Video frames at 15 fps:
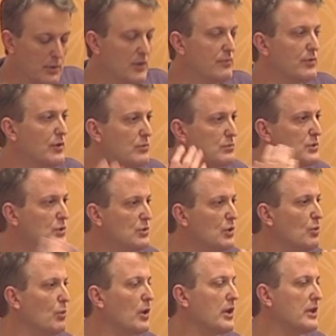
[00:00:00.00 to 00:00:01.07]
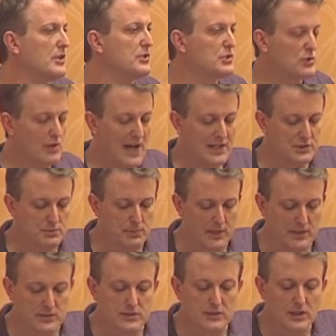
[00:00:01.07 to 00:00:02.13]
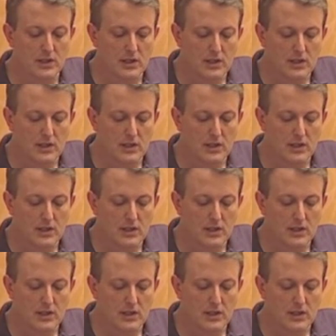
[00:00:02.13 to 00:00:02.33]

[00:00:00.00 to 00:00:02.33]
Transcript: But if you do your work in your scratch space,